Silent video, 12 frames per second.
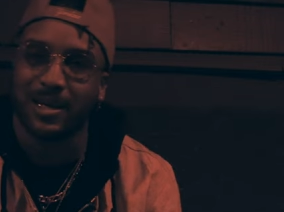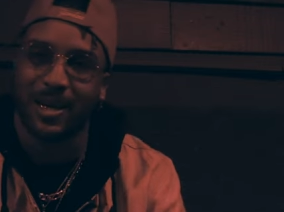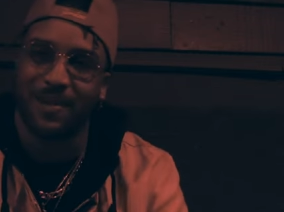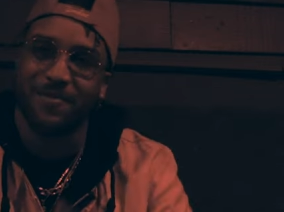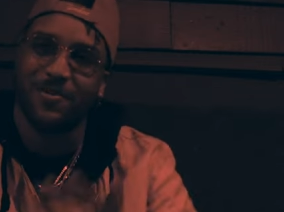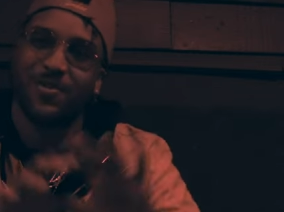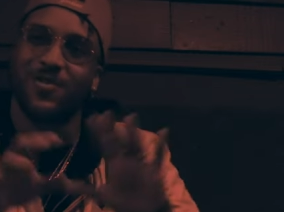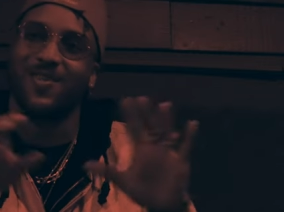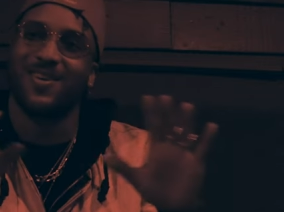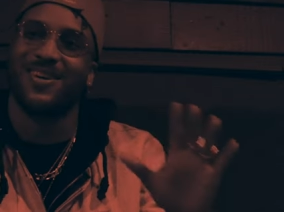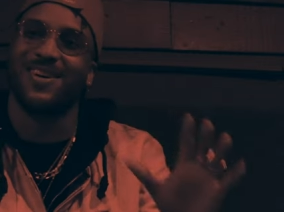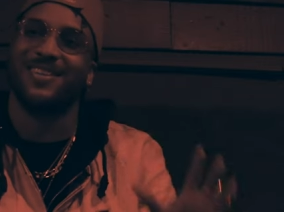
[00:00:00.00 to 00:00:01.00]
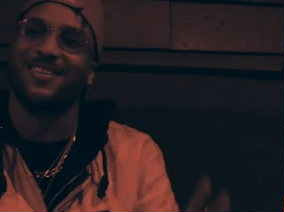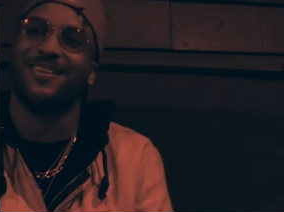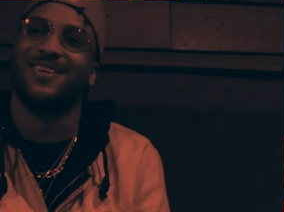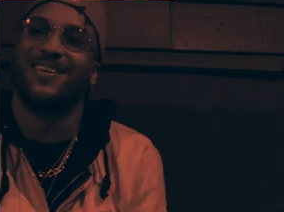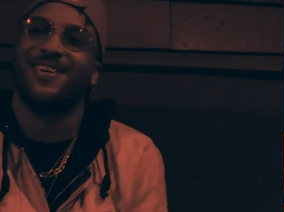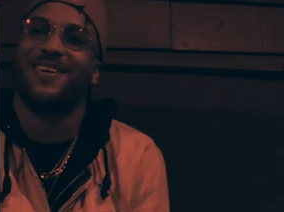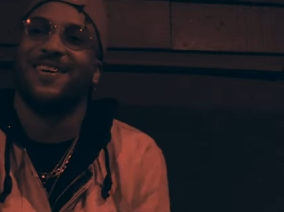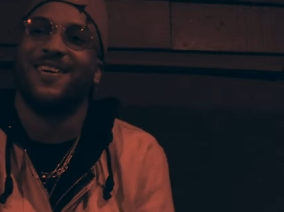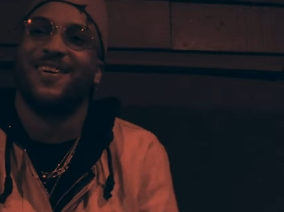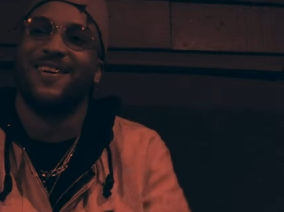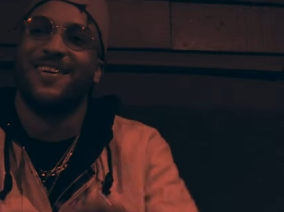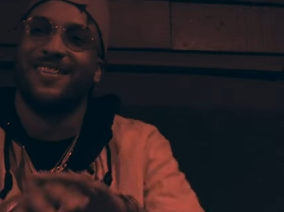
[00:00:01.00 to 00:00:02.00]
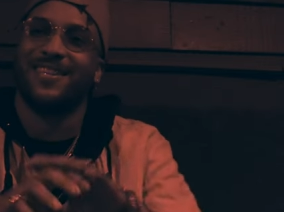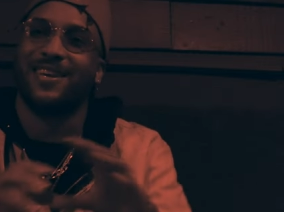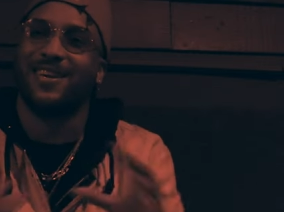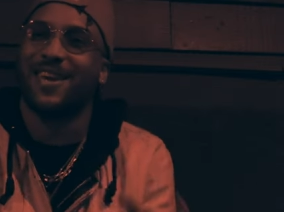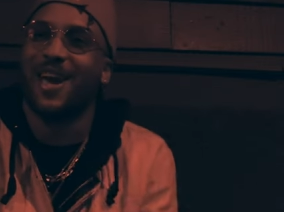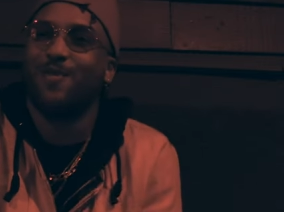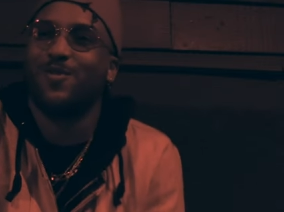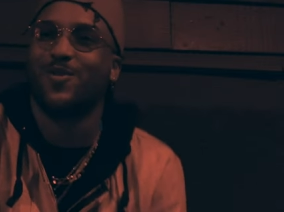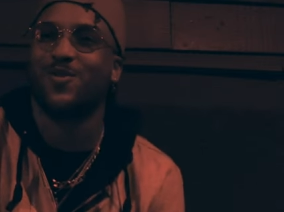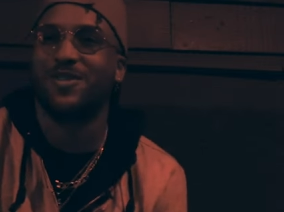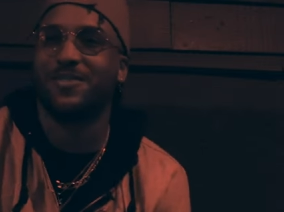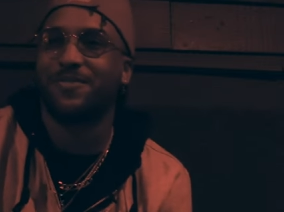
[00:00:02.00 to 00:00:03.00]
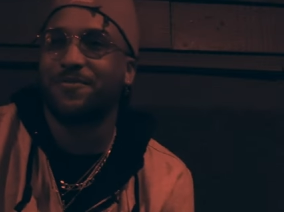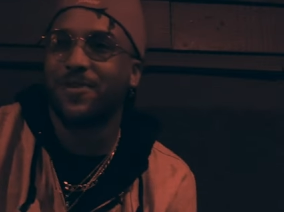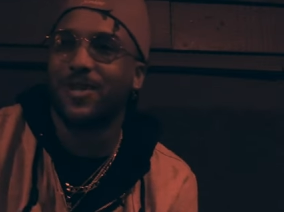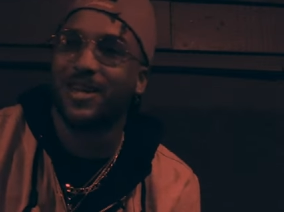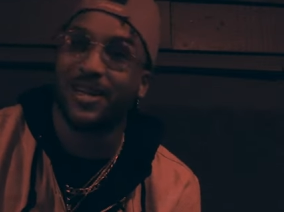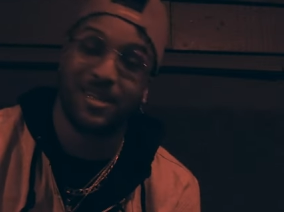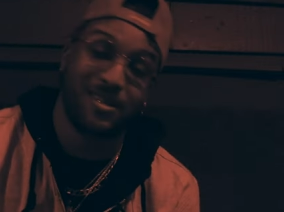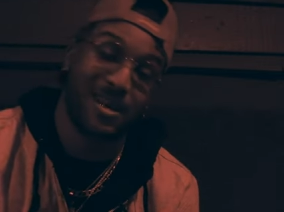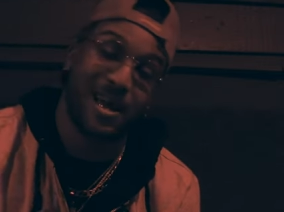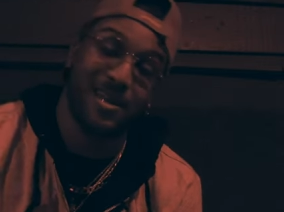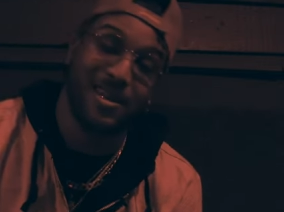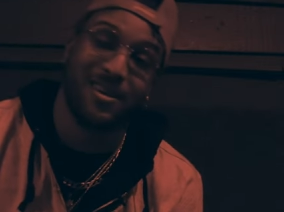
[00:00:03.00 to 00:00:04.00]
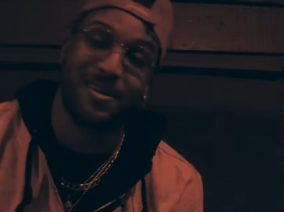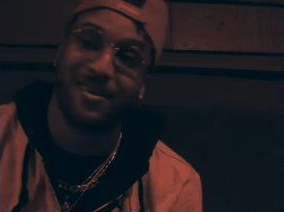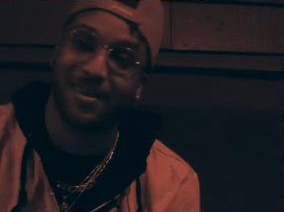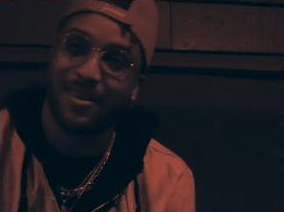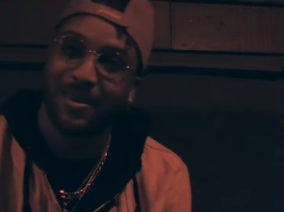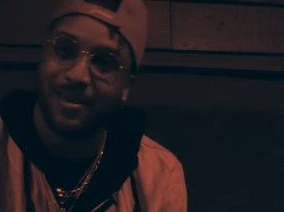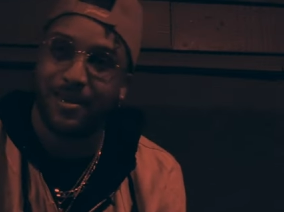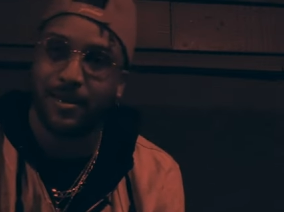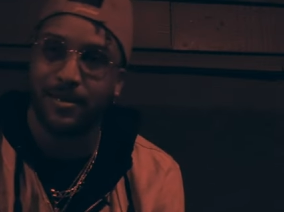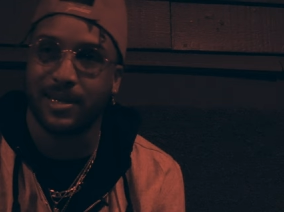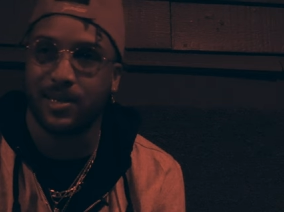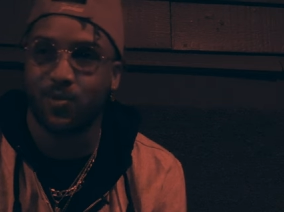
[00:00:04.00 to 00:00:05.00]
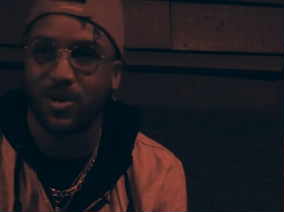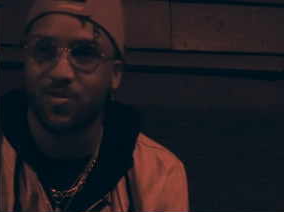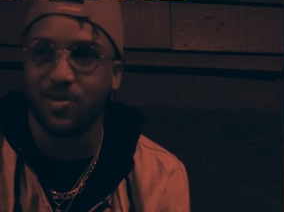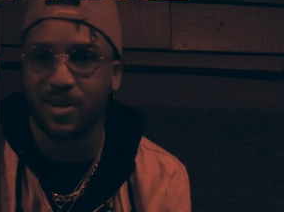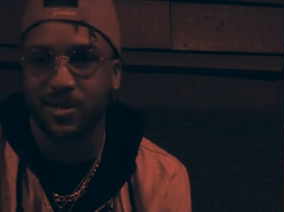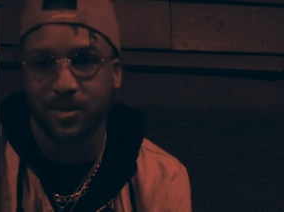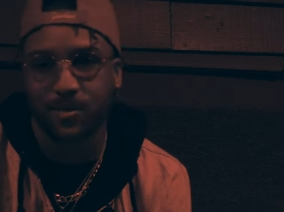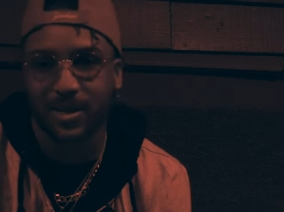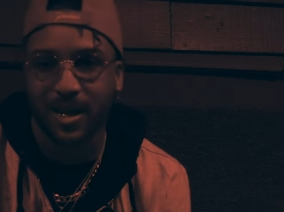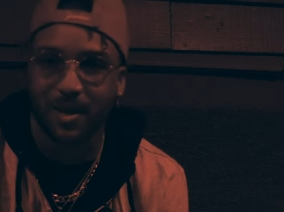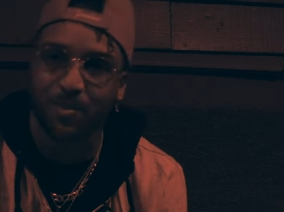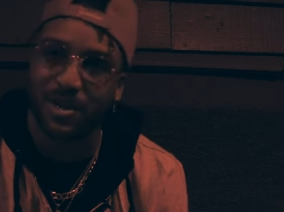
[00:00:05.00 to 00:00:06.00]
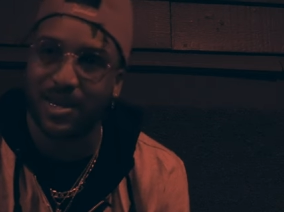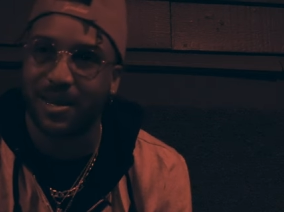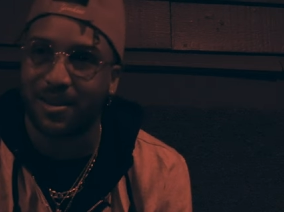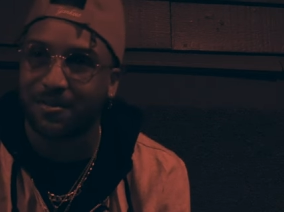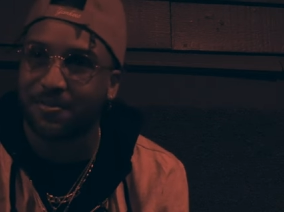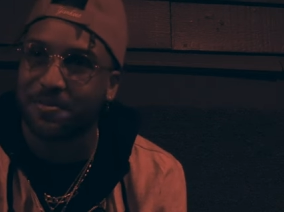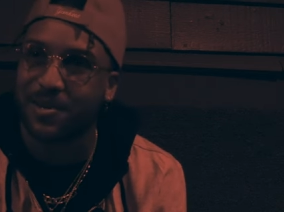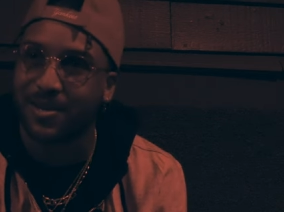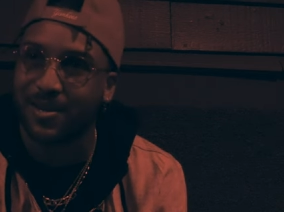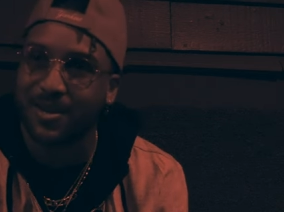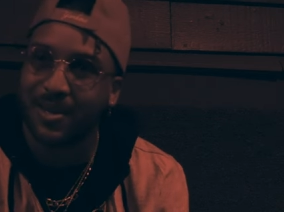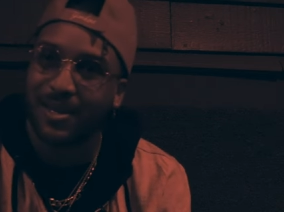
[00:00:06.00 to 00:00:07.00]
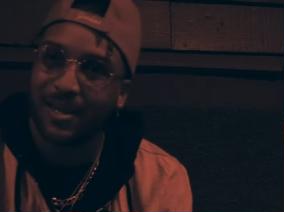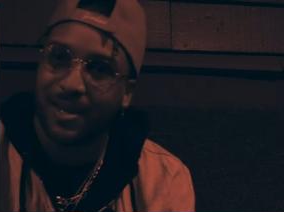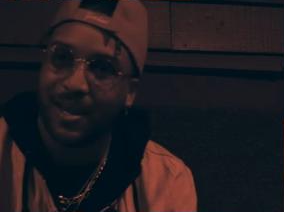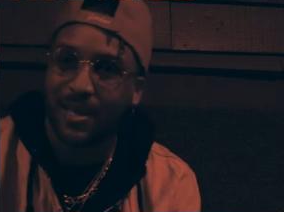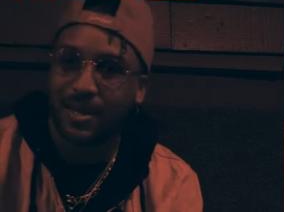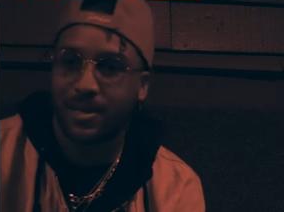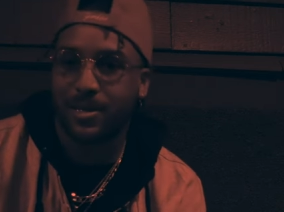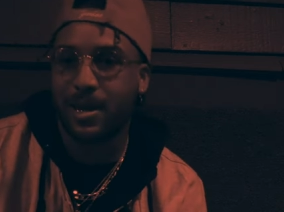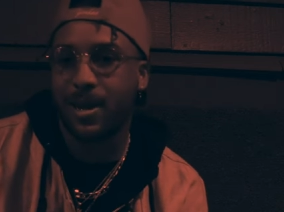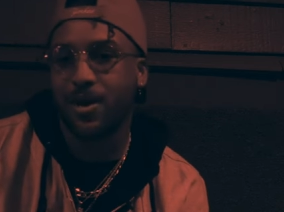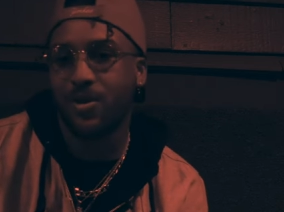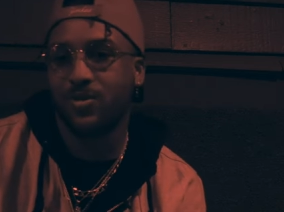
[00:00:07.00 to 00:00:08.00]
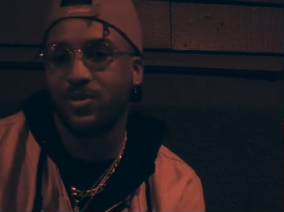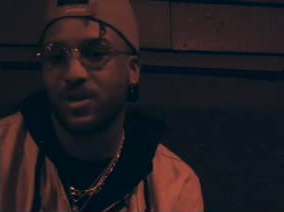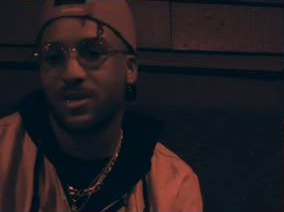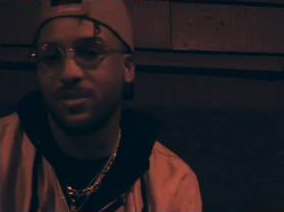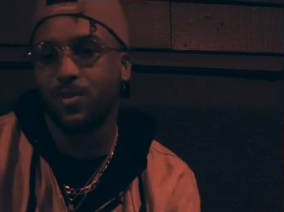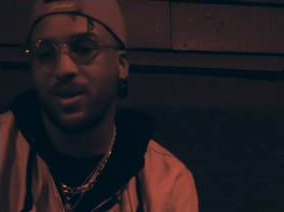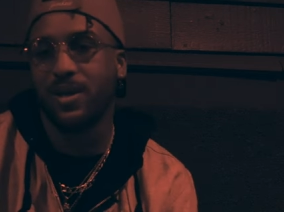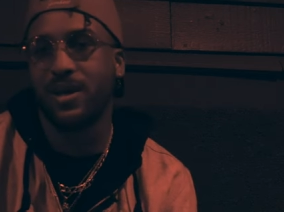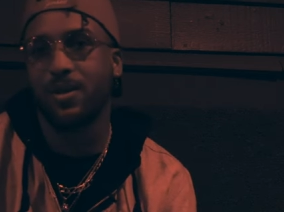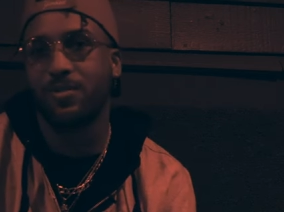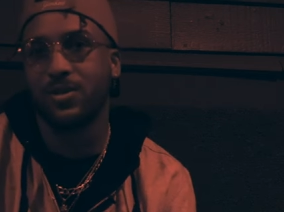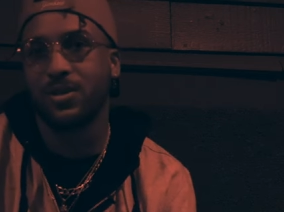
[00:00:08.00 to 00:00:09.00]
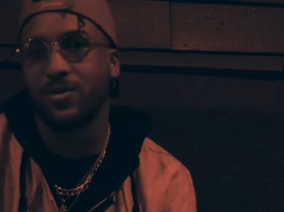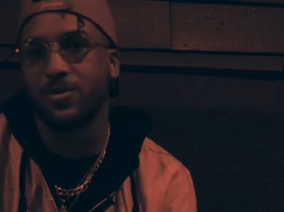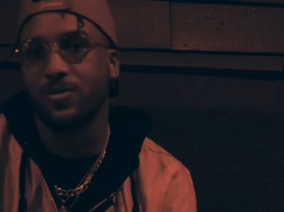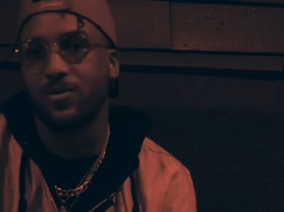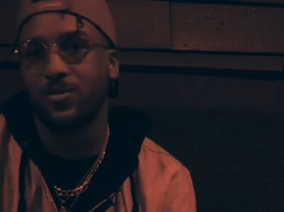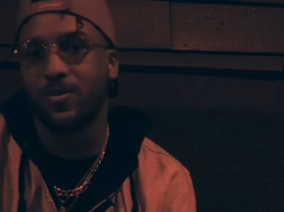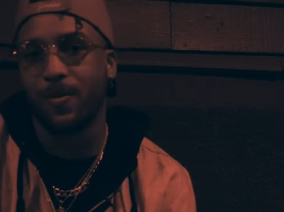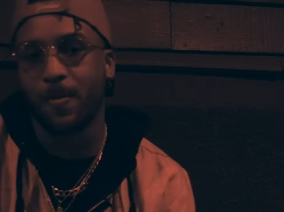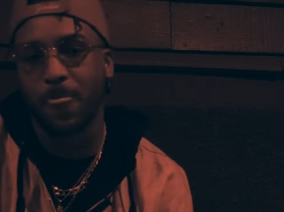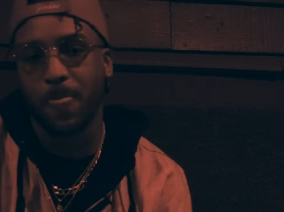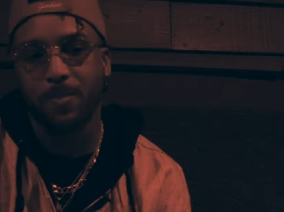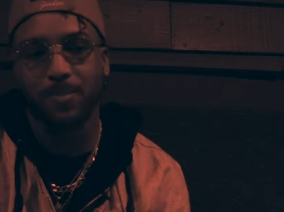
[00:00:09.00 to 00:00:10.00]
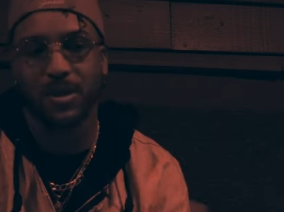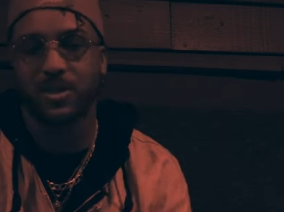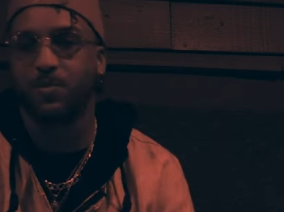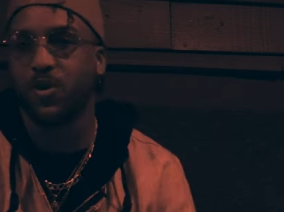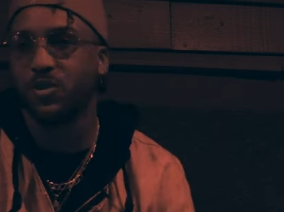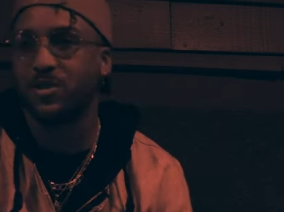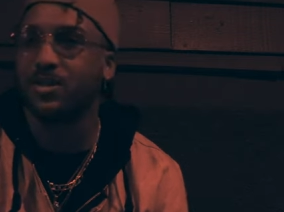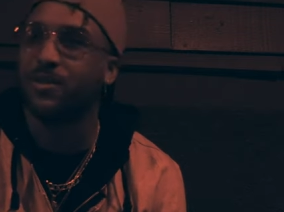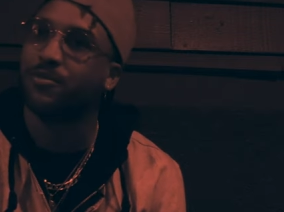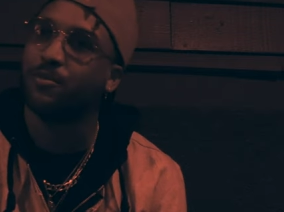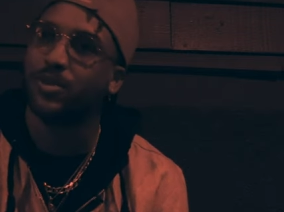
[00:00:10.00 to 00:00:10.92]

I gave you. Uh, it's like a capsule and a feeling and it's an idea. That's what it was. It was like a beginning for me. And then now, just being able to be exposed to different